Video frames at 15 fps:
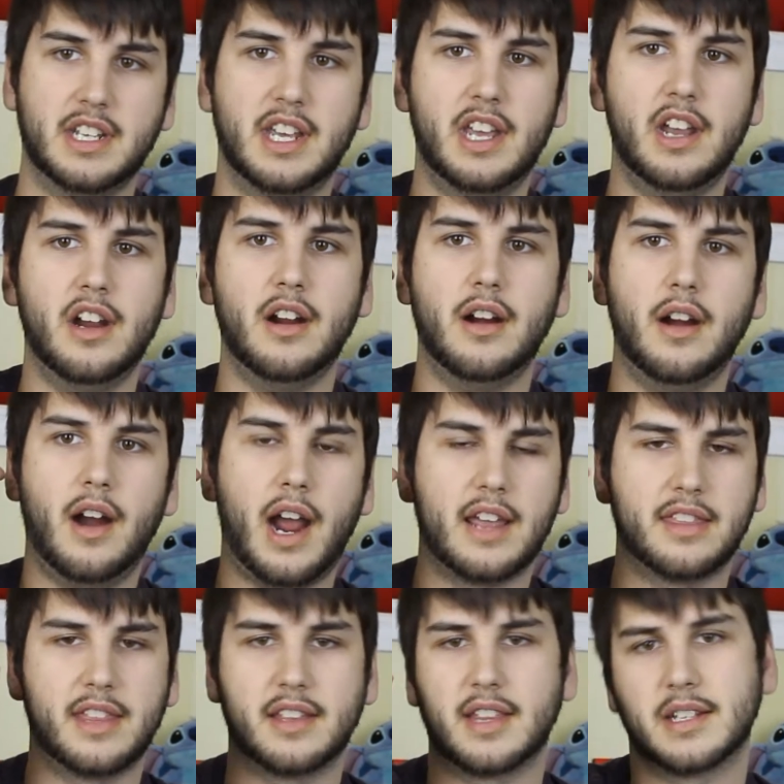to here.
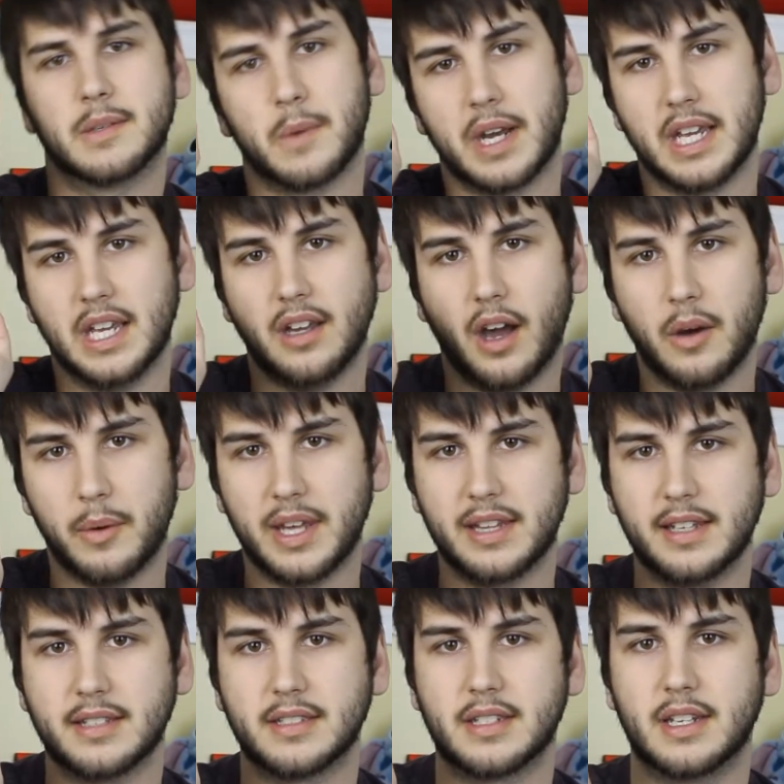I think that's why he got
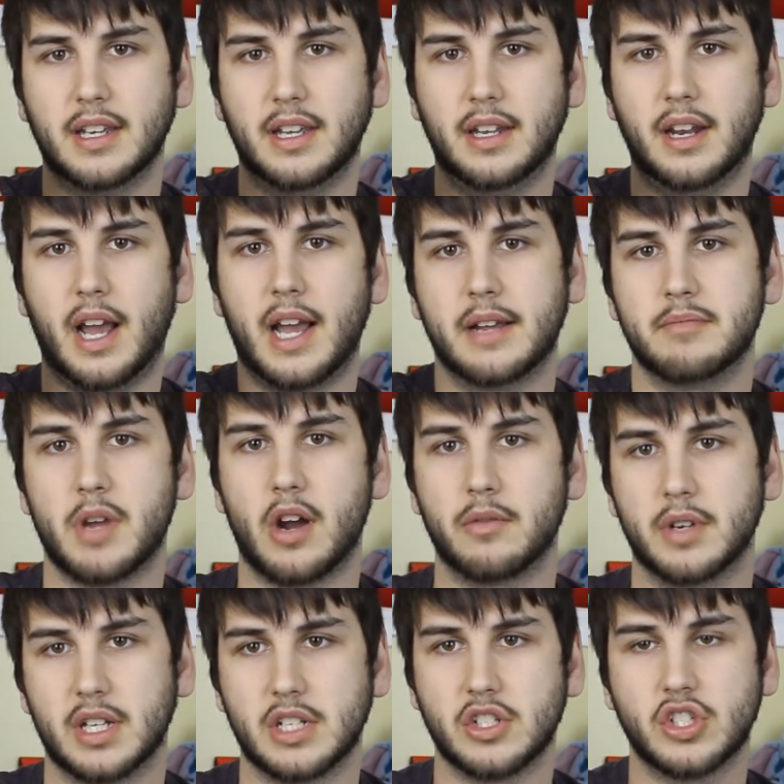waitlisted. I'm not
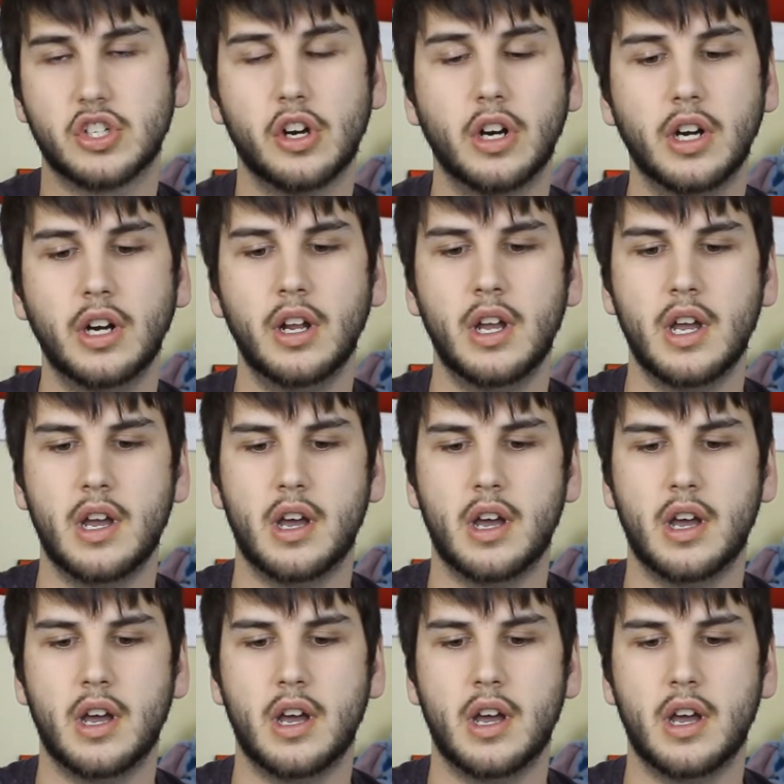really sure.